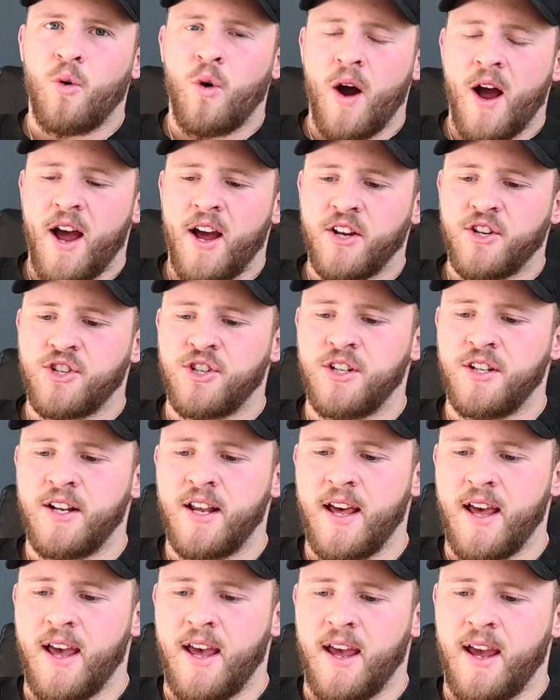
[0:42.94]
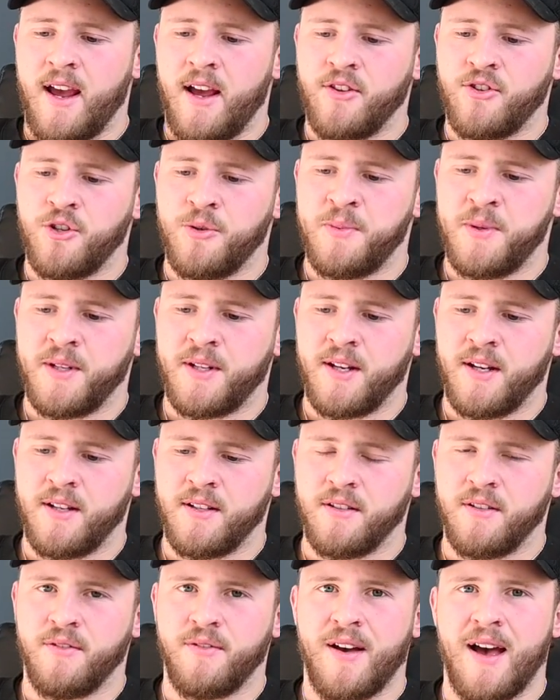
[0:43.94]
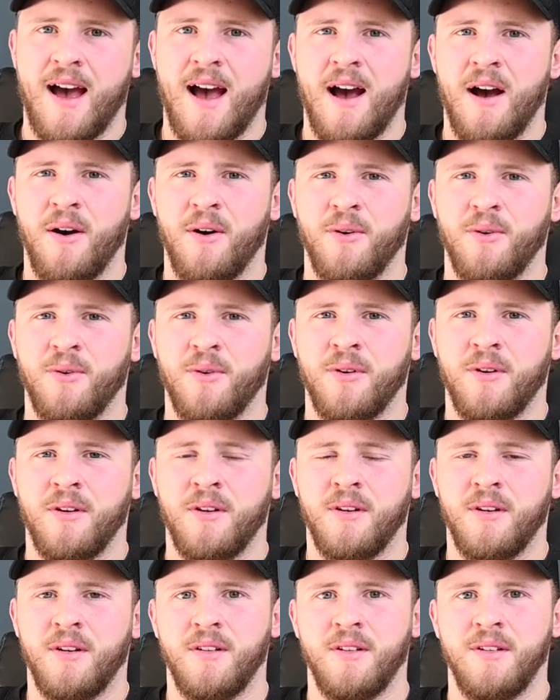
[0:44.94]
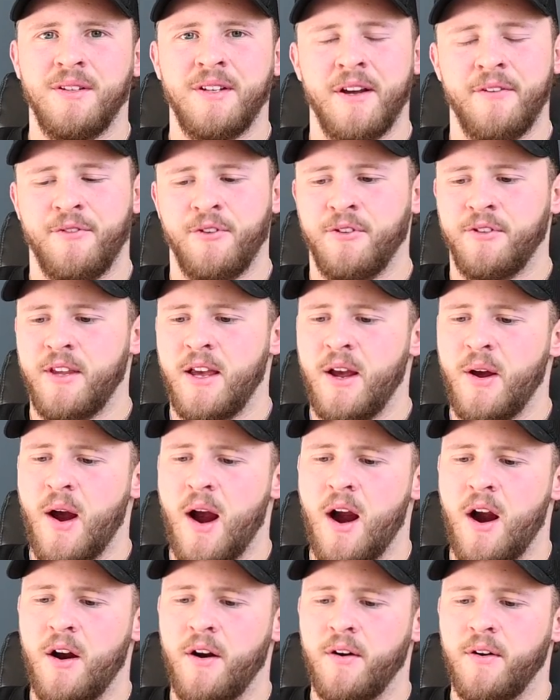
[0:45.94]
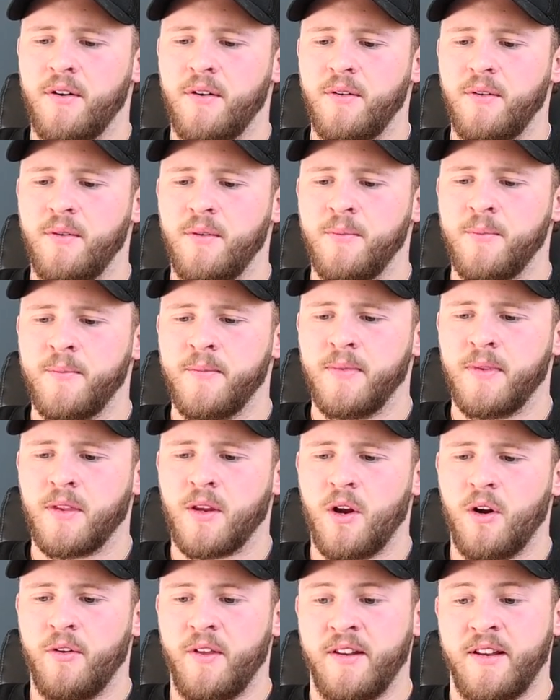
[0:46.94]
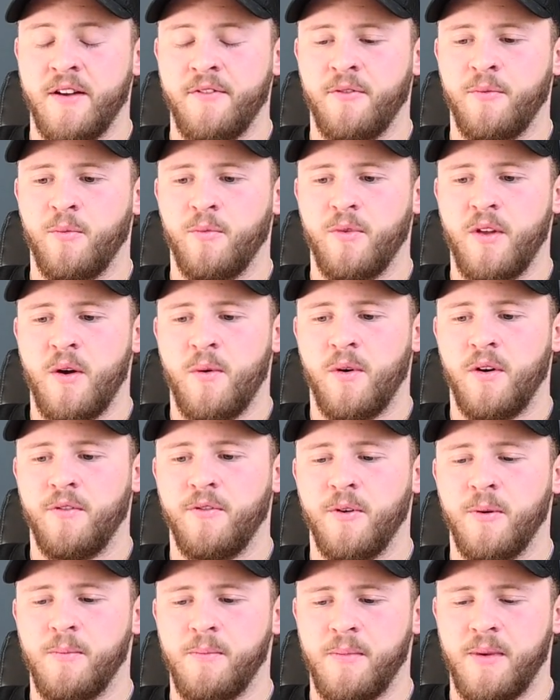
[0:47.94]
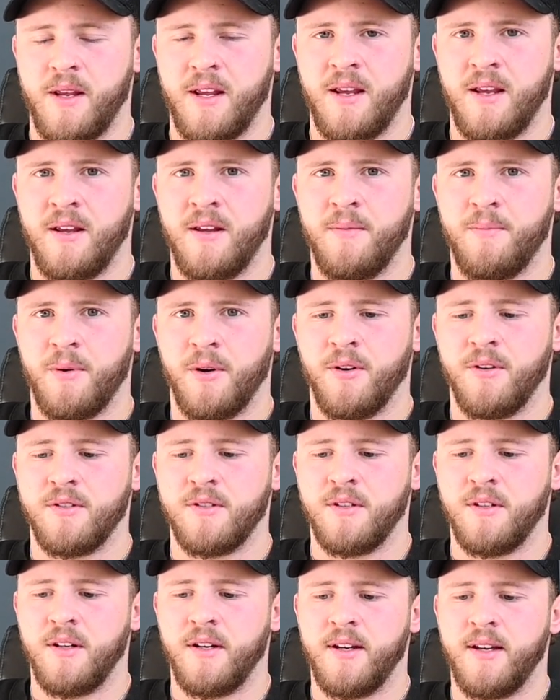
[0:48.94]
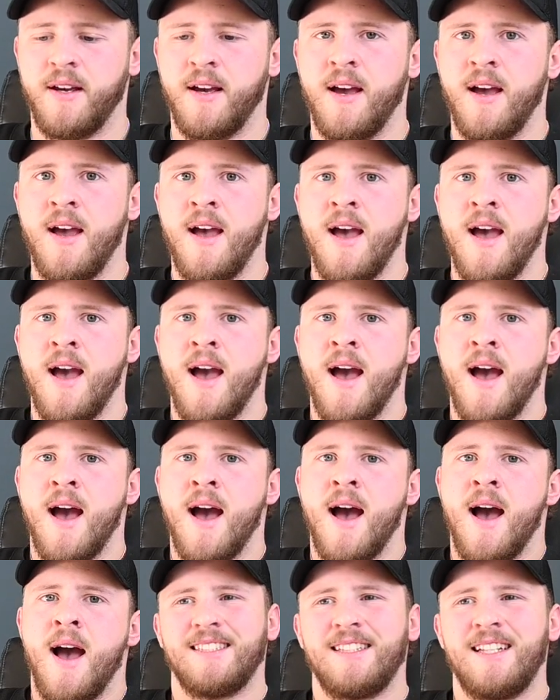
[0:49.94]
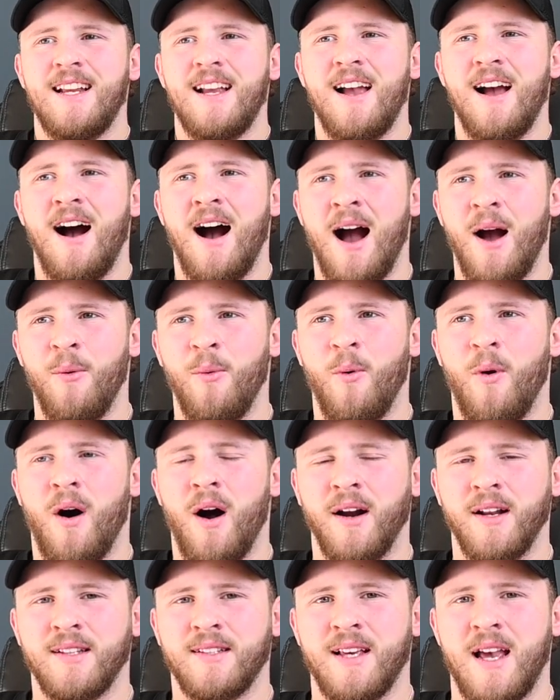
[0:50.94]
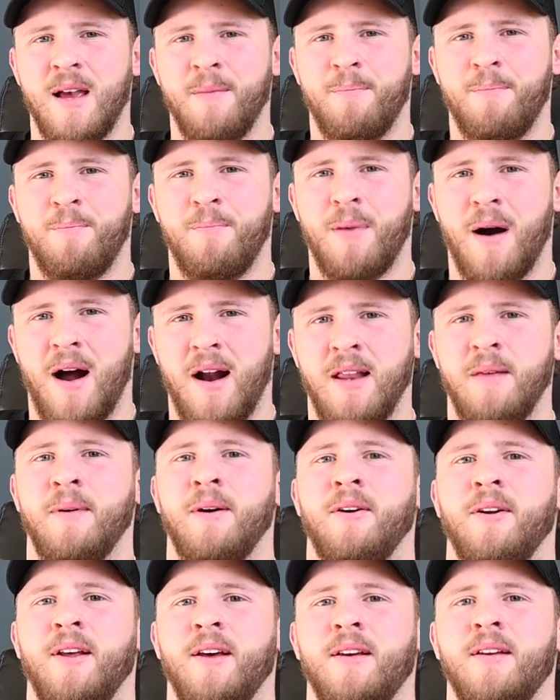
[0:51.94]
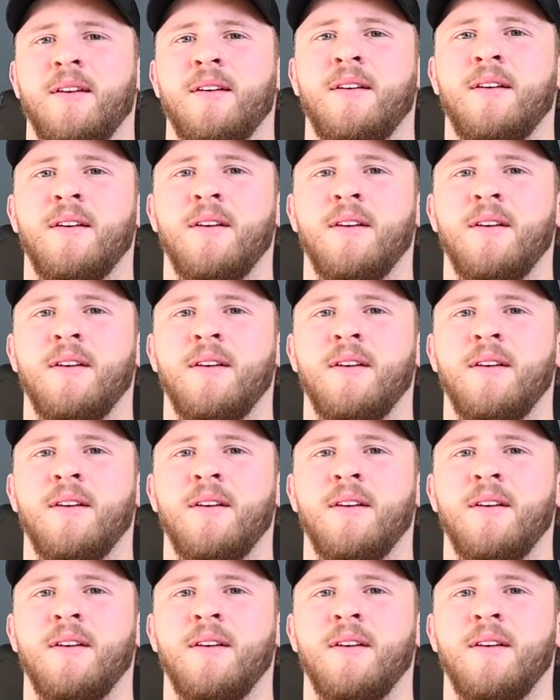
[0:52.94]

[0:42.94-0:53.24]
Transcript: question to answer because of how different they are or they different they were for me personally. I want to say bodybuilding